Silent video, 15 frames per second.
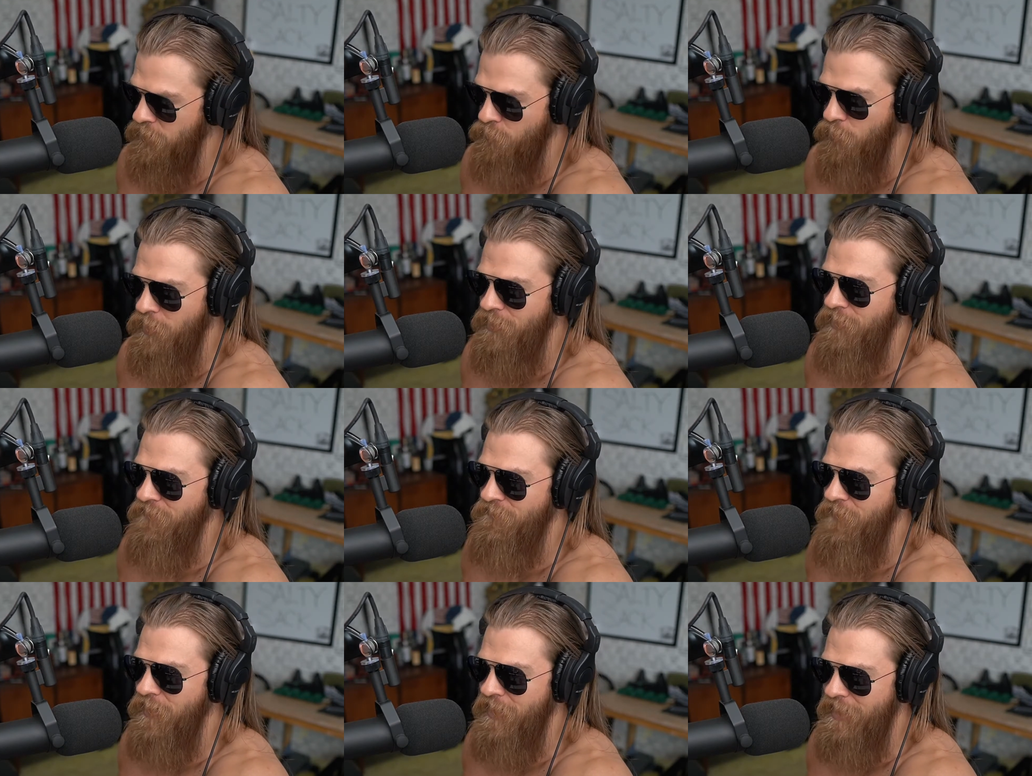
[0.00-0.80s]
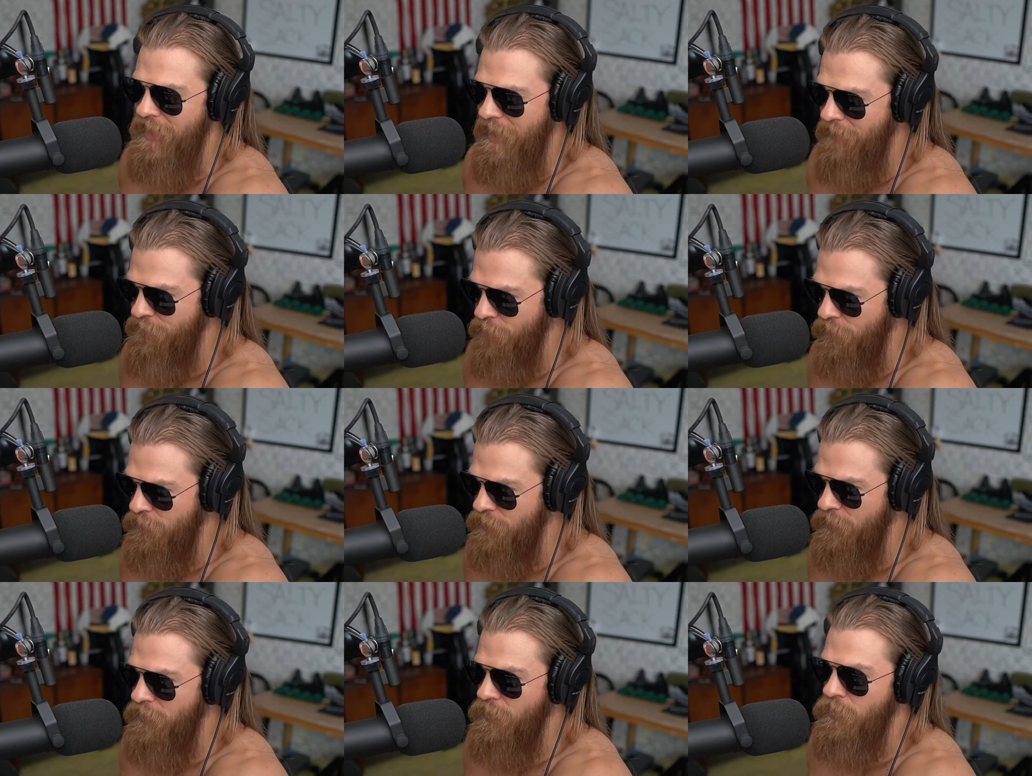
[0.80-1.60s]
put in the fucking
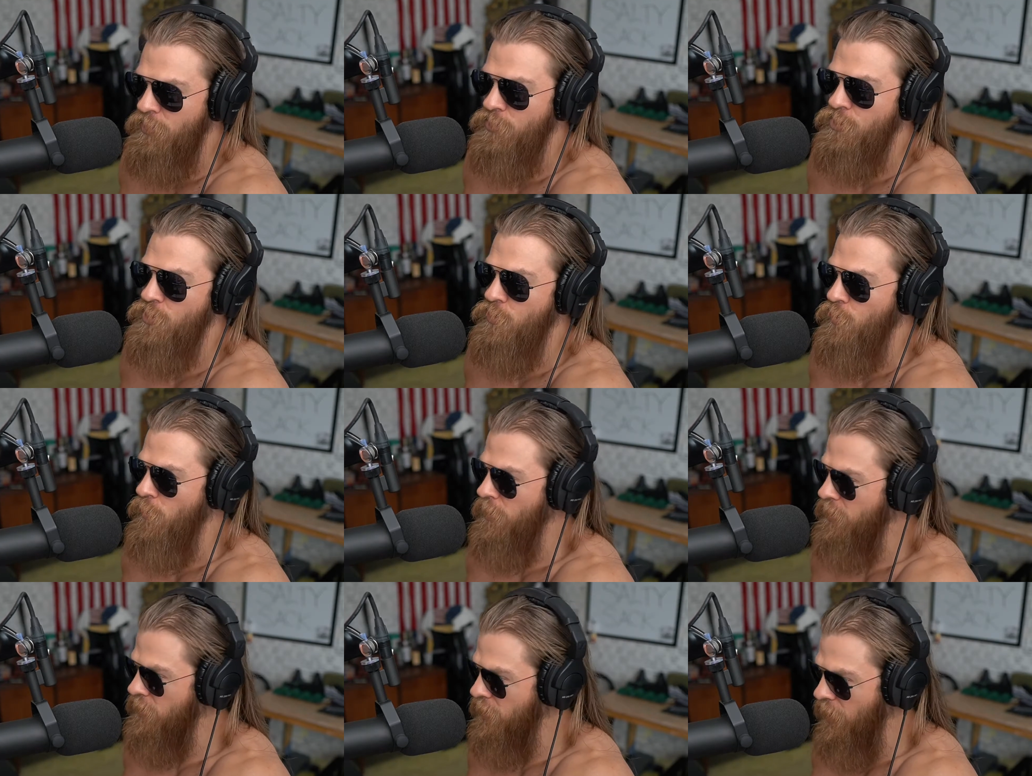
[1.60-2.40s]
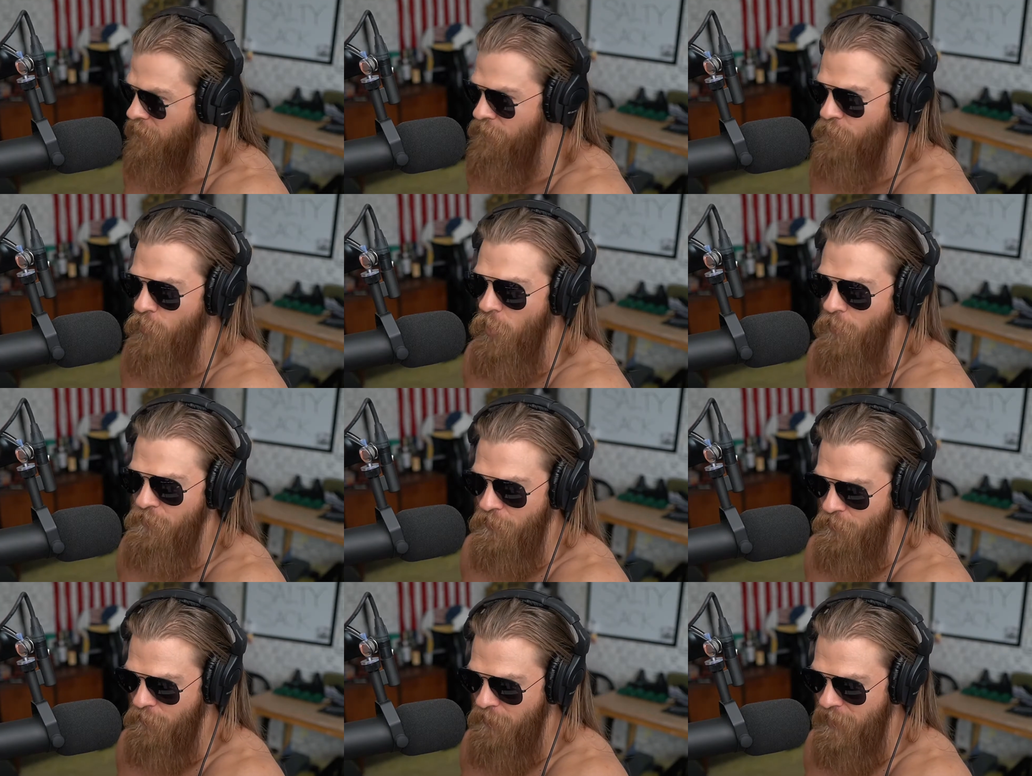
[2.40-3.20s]
effort to cover all the
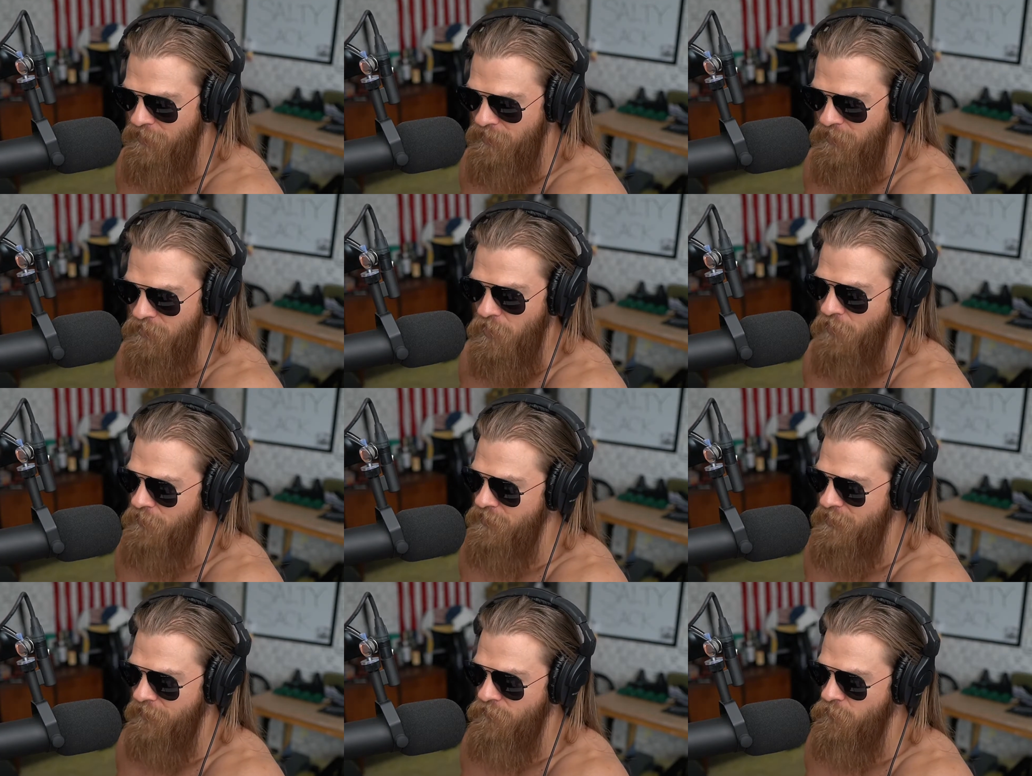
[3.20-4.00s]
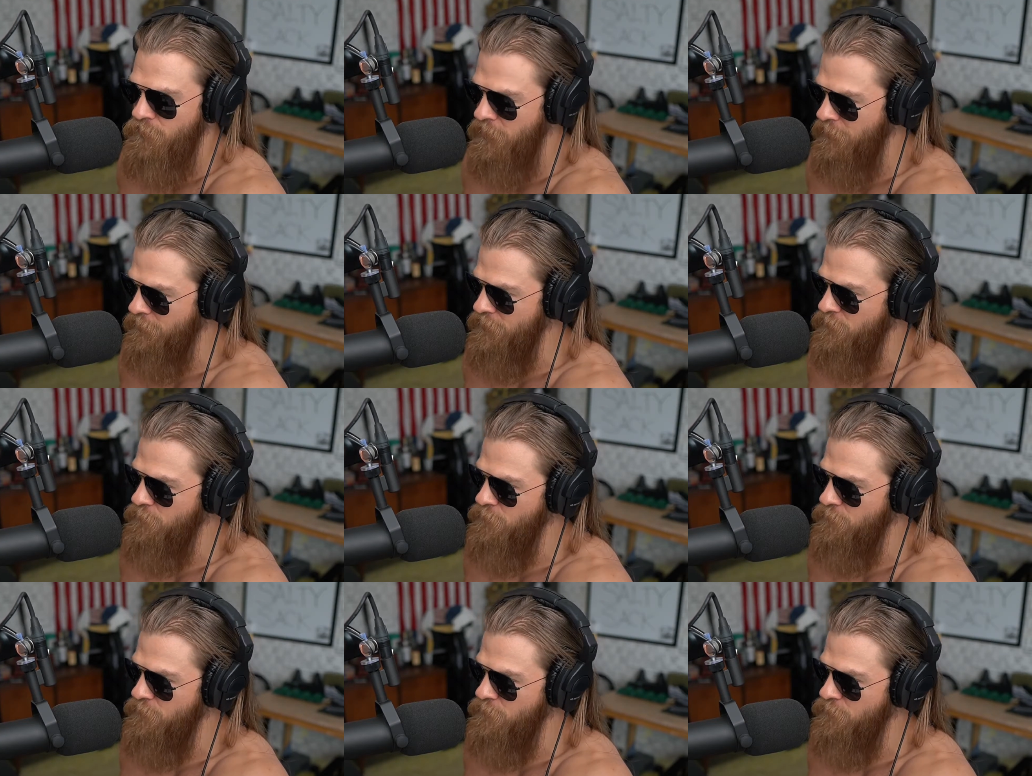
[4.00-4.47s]
other bases, all the 7 pillars.